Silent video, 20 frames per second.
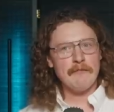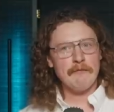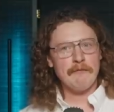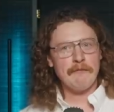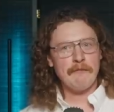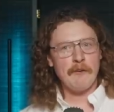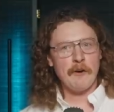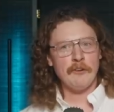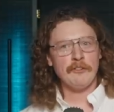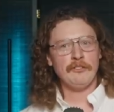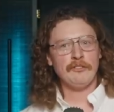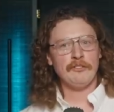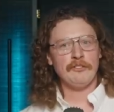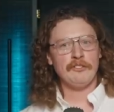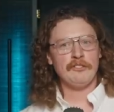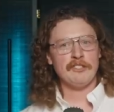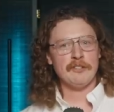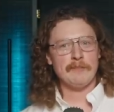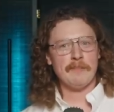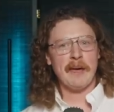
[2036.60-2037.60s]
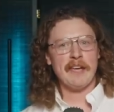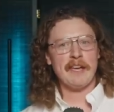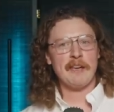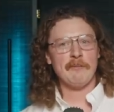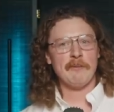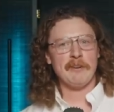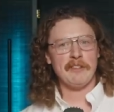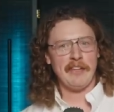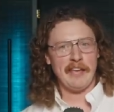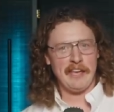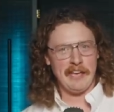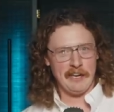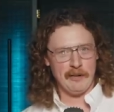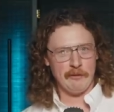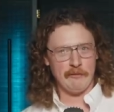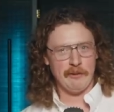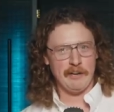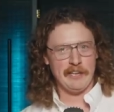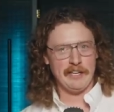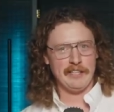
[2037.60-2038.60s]
first debate with
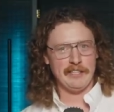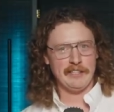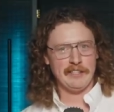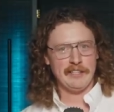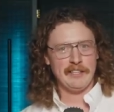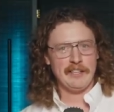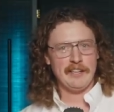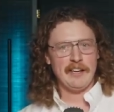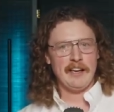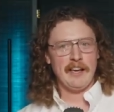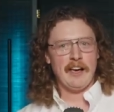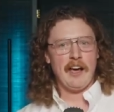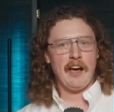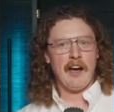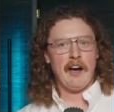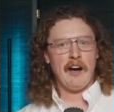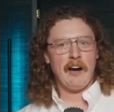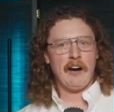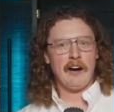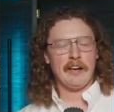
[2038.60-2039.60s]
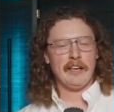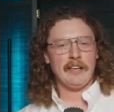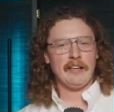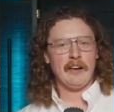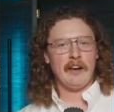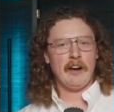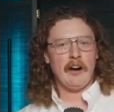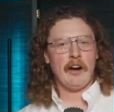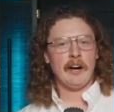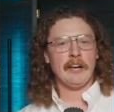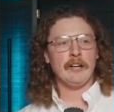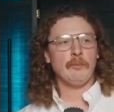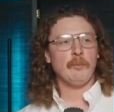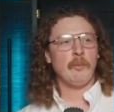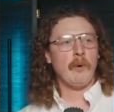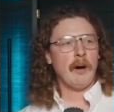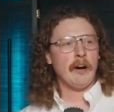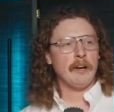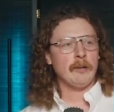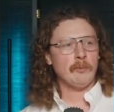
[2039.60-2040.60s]
Hillary. Oh yeah. I I
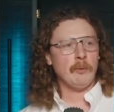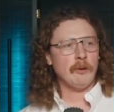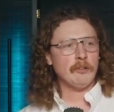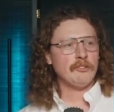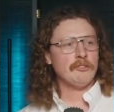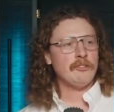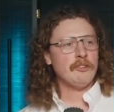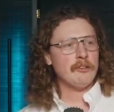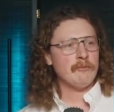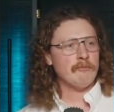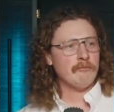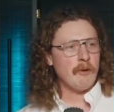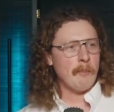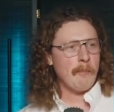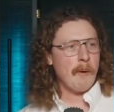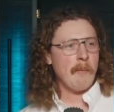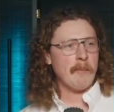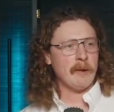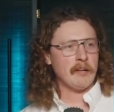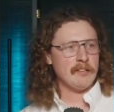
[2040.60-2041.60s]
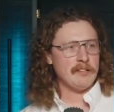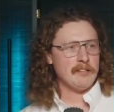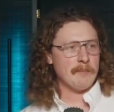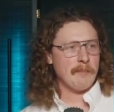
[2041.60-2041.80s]
had I had watched the Republican